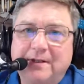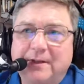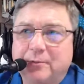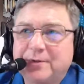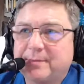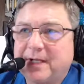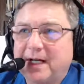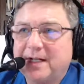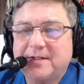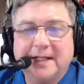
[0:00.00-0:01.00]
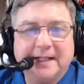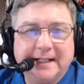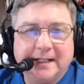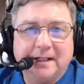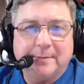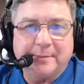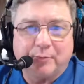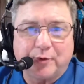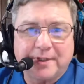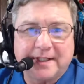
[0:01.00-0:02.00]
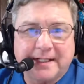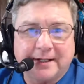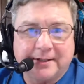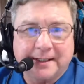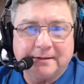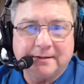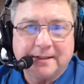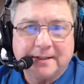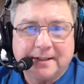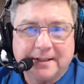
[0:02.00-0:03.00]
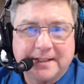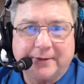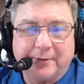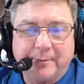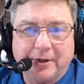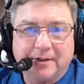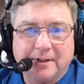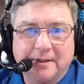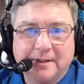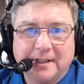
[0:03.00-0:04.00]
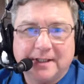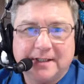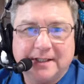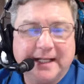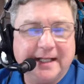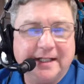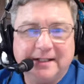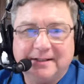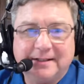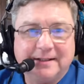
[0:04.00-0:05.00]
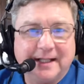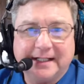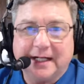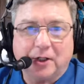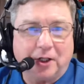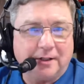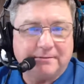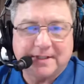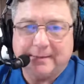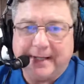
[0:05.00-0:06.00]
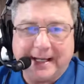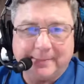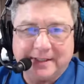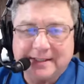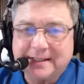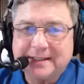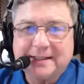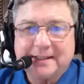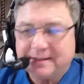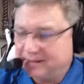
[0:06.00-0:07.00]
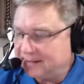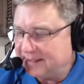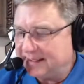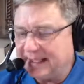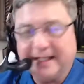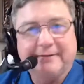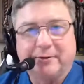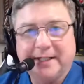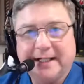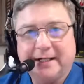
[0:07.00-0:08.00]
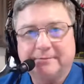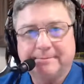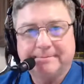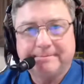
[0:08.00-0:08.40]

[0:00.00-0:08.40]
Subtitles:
there were some guys that ended up in prison down in South America. Did they got caught? Something happened? Did they ever get out?